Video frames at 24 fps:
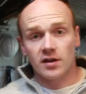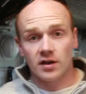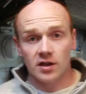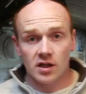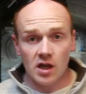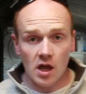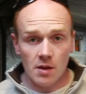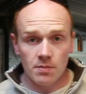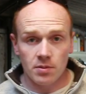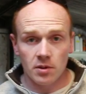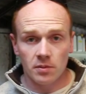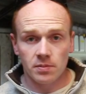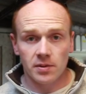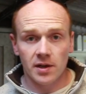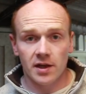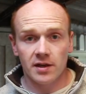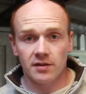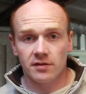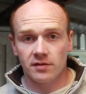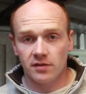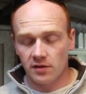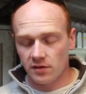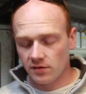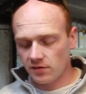Did a couple of
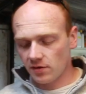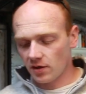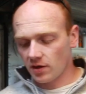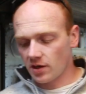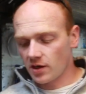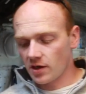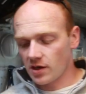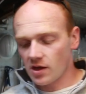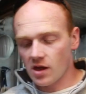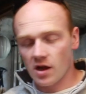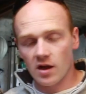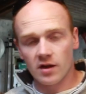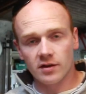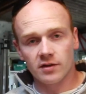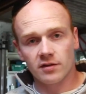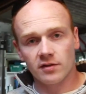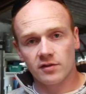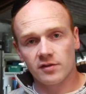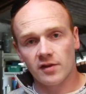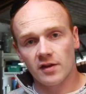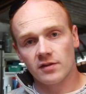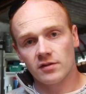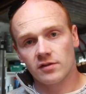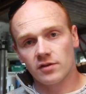places, like a garden
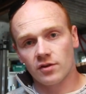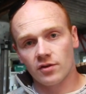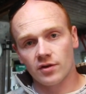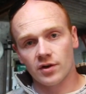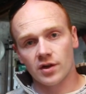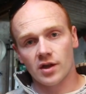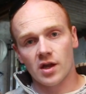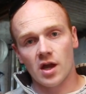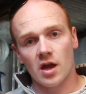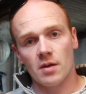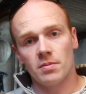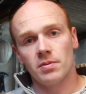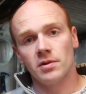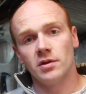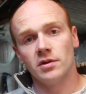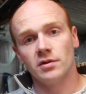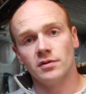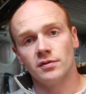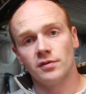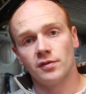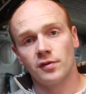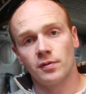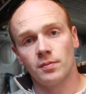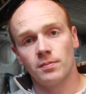centre and a couple
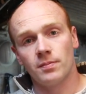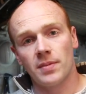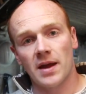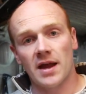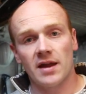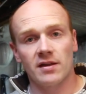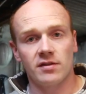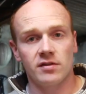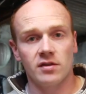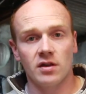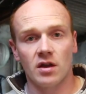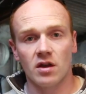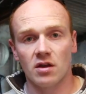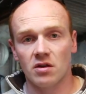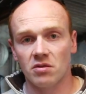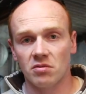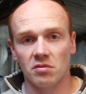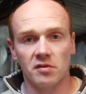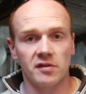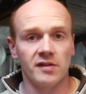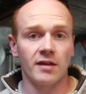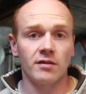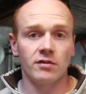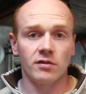of patio
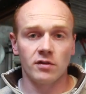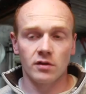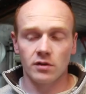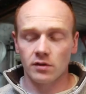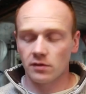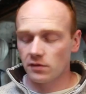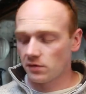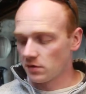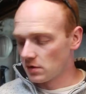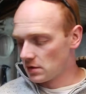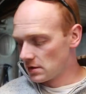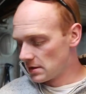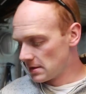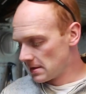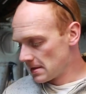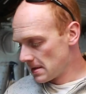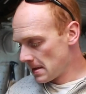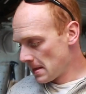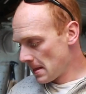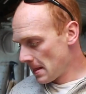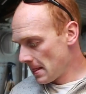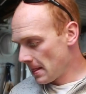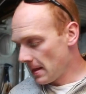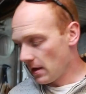centres.
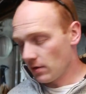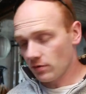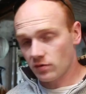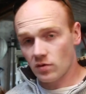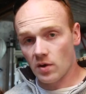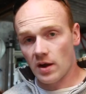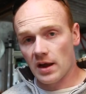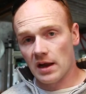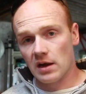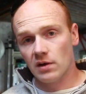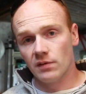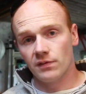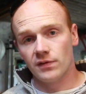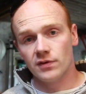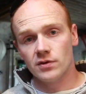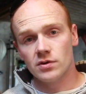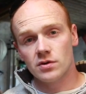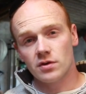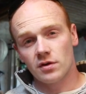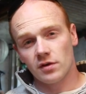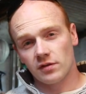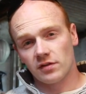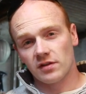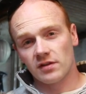That was quite
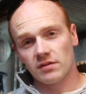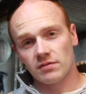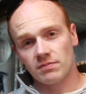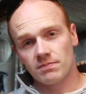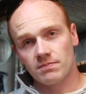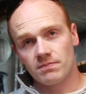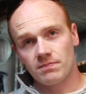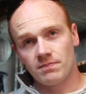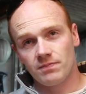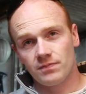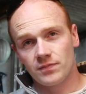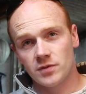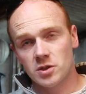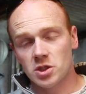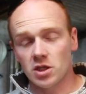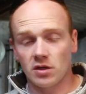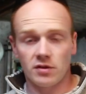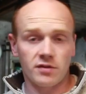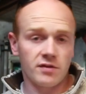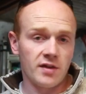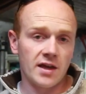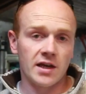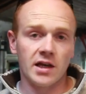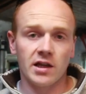helpful because there's
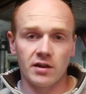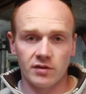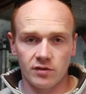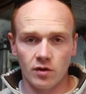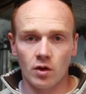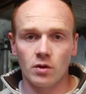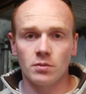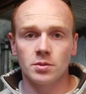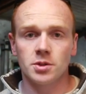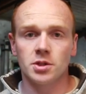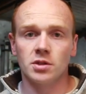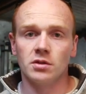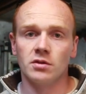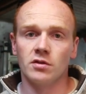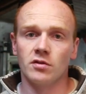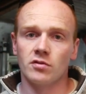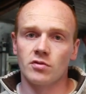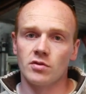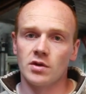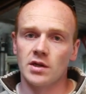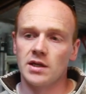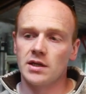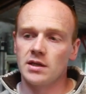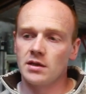just endless
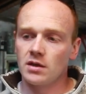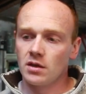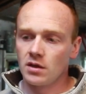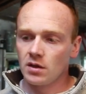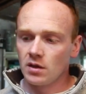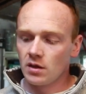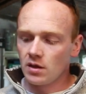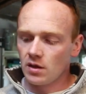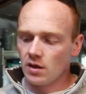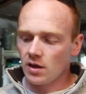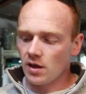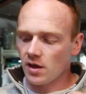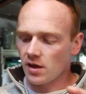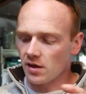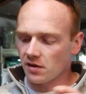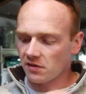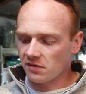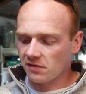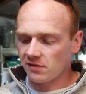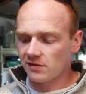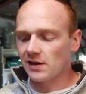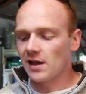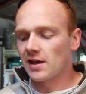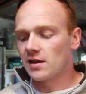options, really.
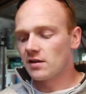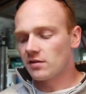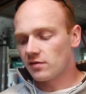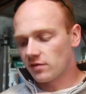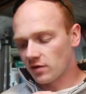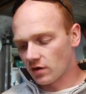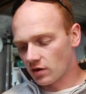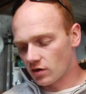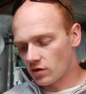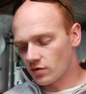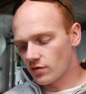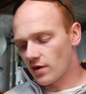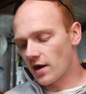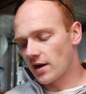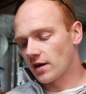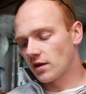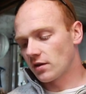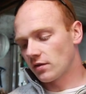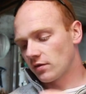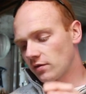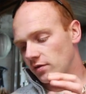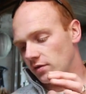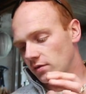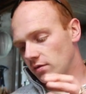Slates and
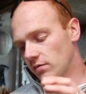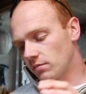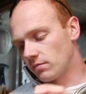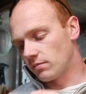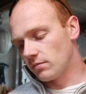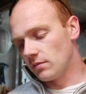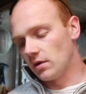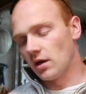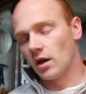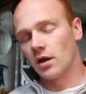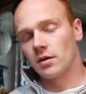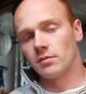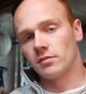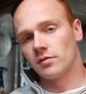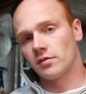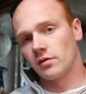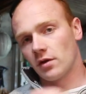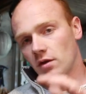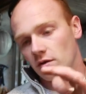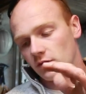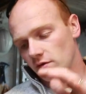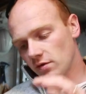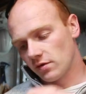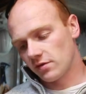granites and
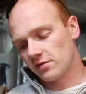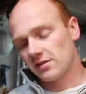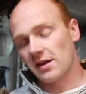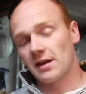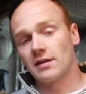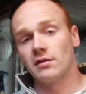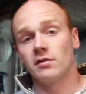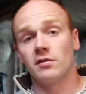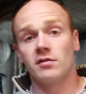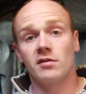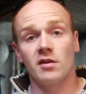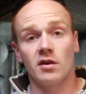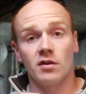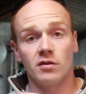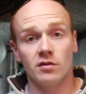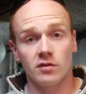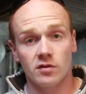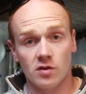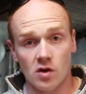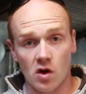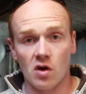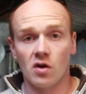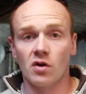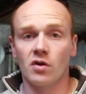limestones and
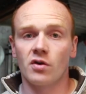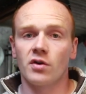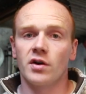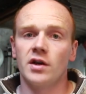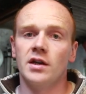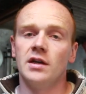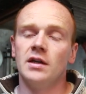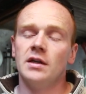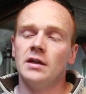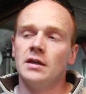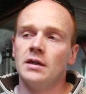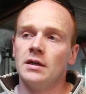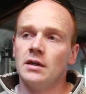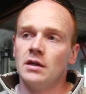sandstones, concrete.